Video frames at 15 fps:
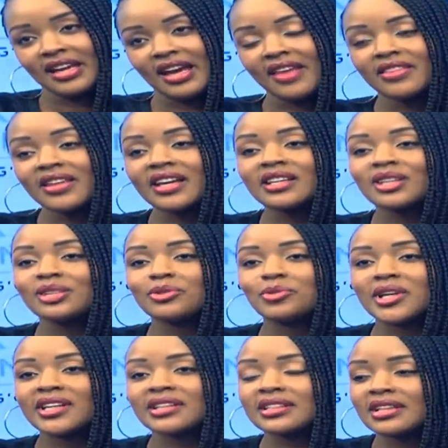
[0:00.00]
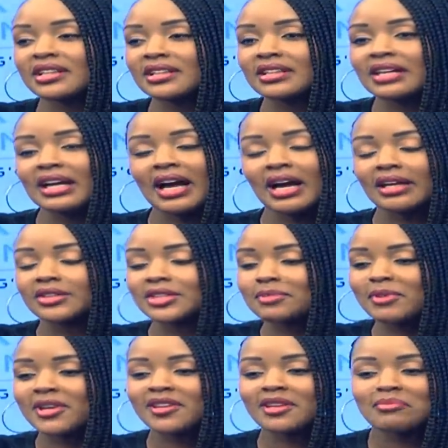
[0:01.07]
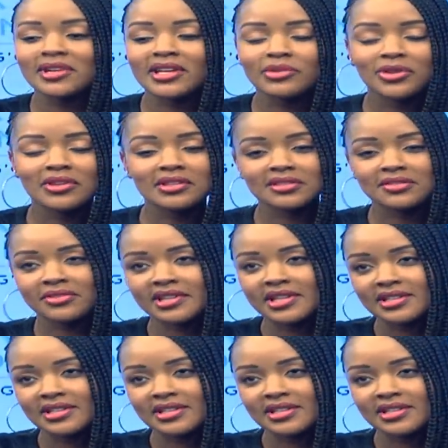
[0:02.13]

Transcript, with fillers: And then he went and spend the money with his friends?